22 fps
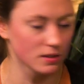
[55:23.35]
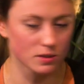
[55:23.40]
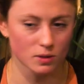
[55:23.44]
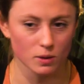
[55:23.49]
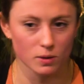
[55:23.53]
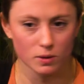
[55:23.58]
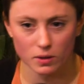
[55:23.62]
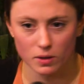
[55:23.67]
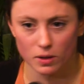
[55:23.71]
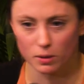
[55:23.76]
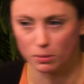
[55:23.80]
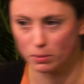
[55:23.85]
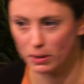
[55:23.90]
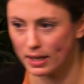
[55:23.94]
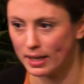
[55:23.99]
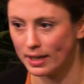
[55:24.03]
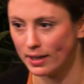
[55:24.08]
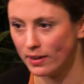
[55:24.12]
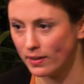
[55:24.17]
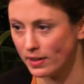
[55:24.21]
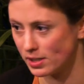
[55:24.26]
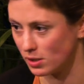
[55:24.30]
So you know, being
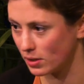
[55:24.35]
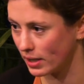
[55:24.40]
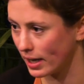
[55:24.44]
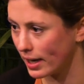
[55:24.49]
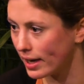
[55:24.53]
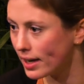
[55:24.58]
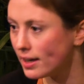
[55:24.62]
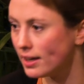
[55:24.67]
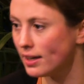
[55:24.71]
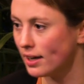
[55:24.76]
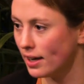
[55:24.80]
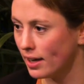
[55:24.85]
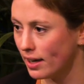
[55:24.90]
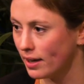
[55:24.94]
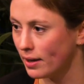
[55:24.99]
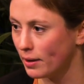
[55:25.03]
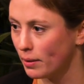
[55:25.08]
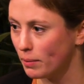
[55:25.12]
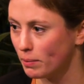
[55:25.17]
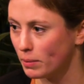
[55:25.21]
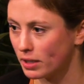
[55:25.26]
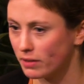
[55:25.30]
here is okay,
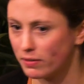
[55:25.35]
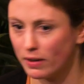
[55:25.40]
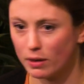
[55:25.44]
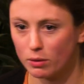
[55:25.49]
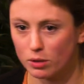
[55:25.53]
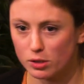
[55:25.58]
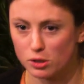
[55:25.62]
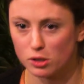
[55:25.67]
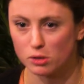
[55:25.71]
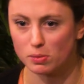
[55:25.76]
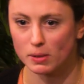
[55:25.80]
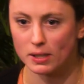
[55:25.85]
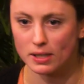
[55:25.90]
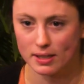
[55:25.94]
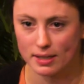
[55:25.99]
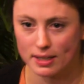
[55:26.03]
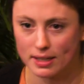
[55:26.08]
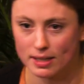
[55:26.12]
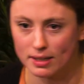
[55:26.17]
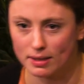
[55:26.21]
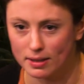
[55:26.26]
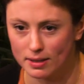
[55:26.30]
uh, but if I was to
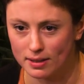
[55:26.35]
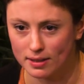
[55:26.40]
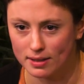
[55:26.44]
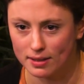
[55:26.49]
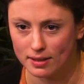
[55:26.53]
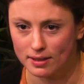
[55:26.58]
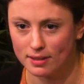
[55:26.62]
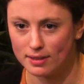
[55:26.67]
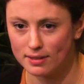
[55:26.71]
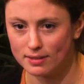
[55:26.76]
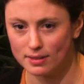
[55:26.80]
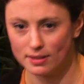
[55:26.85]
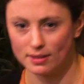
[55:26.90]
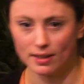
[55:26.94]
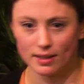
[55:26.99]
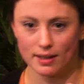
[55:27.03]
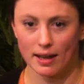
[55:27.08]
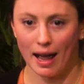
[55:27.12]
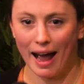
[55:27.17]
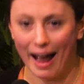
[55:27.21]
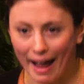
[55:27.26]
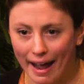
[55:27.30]
speak in
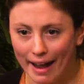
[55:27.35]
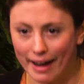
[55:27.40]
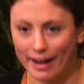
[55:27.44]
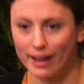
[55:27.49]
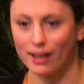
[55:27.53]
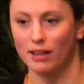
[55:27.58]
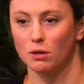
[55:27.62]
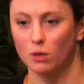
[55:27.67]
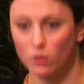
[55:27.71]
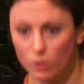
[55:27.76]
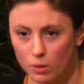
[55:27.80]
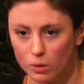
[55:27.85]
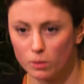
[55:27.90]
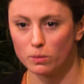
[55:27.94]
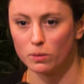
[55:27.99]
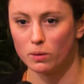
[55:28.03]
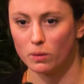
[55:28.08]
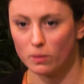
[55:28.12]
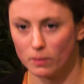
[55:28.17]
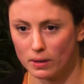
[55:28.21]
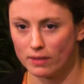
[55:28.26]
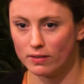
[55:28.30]
like I,
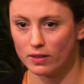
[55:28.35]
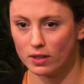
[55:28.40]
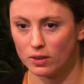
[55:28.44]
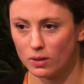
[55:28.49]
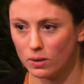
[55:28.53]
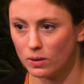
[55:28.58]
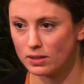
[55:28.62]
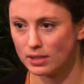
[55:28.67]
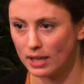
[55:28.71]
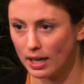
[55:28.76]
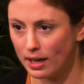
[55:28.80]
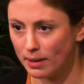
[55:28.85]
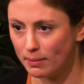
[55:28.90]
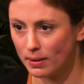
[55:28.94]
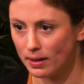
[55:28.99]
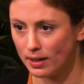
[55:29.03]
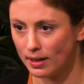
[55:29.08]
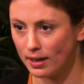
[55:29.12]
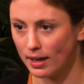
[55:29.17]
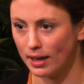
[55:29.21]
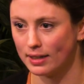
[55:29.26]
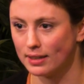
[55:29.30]
Colombe, whatever the whole time,
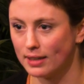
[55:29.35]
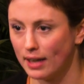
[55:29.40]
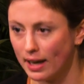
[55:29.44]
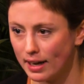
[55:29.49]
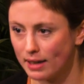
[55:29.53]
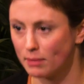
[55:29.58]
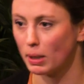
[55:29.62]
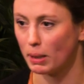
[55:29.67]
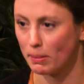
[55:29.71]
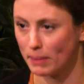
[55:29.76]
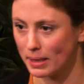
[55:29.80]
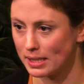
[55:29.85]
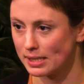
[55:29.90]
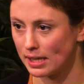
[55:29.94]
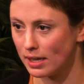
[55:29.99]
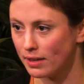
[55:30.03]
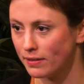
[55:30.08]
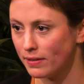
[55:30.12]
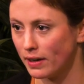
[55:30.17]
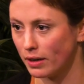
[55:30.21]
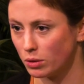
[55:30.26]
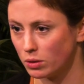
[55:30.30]
and and about
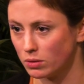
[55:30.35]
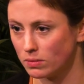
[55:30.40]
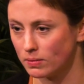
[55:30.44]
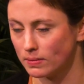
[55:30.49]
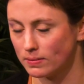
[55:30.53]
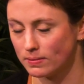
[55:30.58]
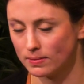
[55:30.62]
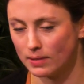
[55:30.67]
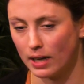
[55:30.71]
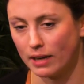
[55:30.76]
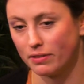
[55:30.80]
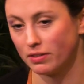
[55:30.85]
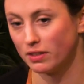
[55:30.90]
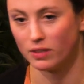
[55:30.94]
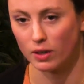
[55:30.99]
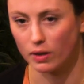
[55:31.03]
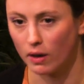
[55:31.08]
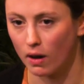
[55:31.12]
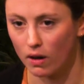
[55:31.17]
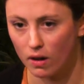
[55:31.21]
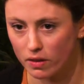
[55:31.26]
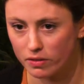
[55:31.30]
myself, I would I feel
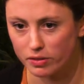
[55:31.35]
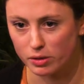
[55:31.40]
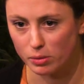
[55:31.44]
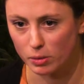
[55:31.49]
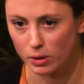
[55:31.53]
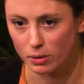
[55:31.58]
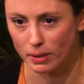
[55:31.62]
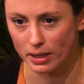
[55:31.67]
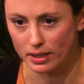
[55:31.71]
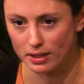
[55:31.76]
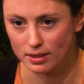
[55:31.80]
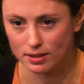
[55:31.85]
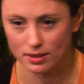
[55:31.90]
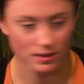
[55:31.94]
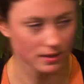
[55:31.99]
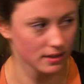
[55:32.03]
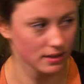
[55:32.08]
very uncomfortable about. AOC it.